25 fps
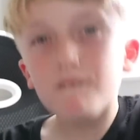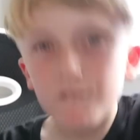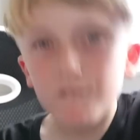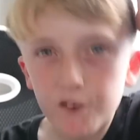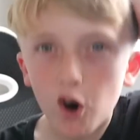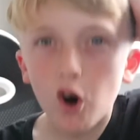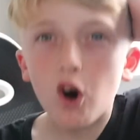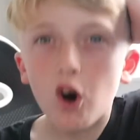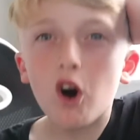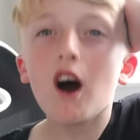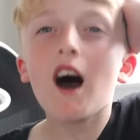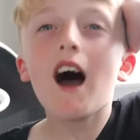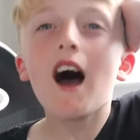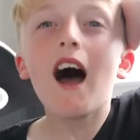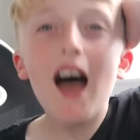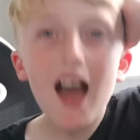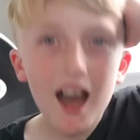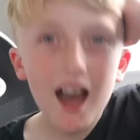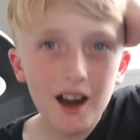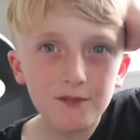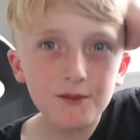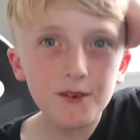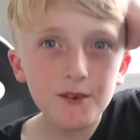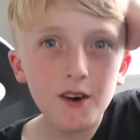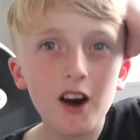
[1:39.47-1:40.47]

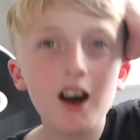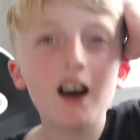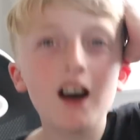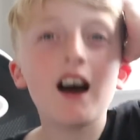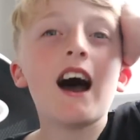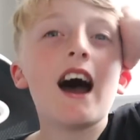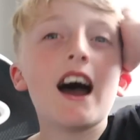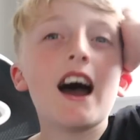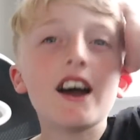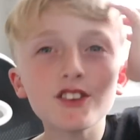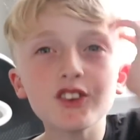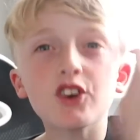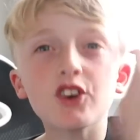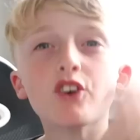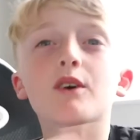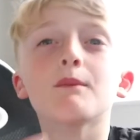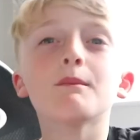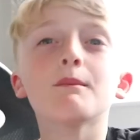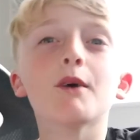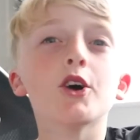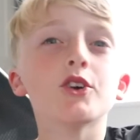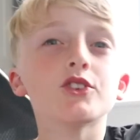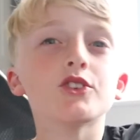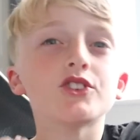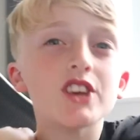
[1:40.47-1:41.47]
forever, and your
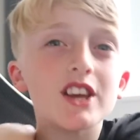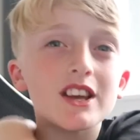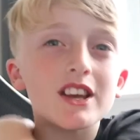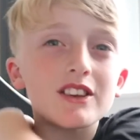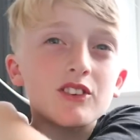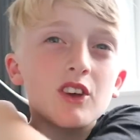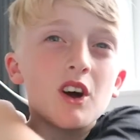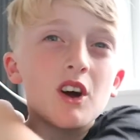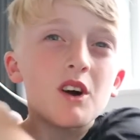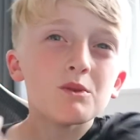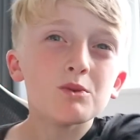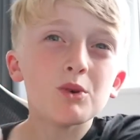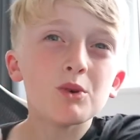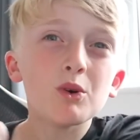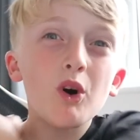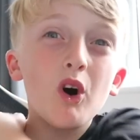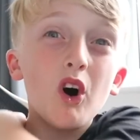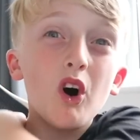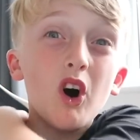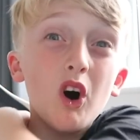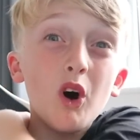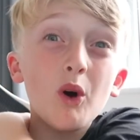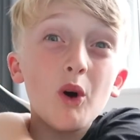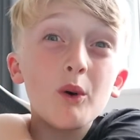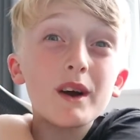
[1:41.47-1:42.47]
emojis will
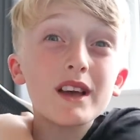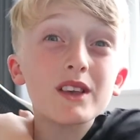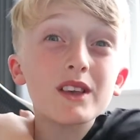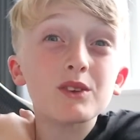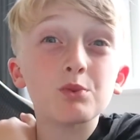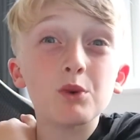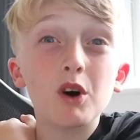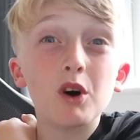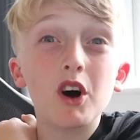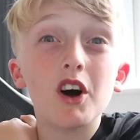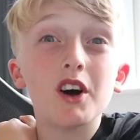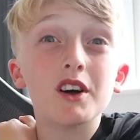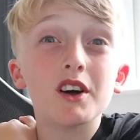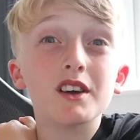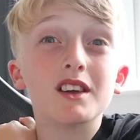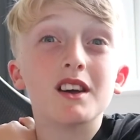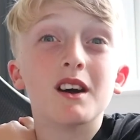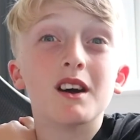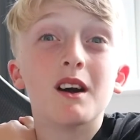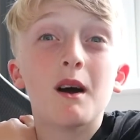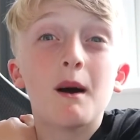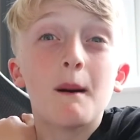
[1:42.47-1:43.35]
always work.